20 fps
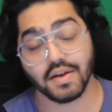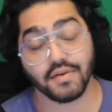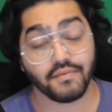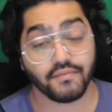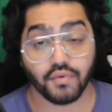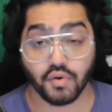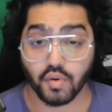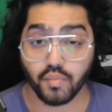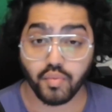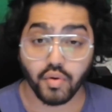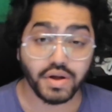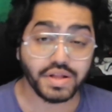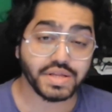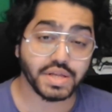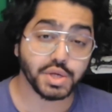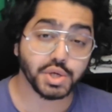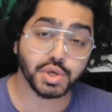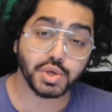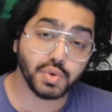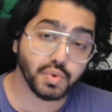for a point
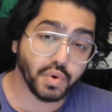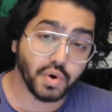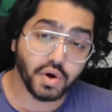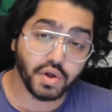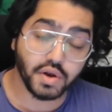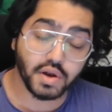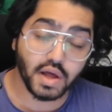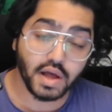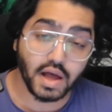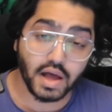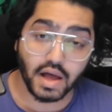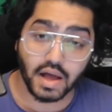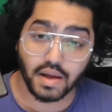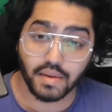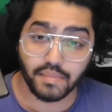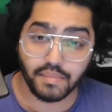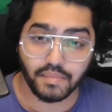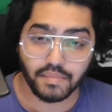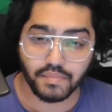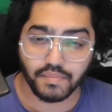and shoot
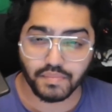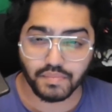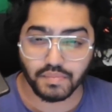on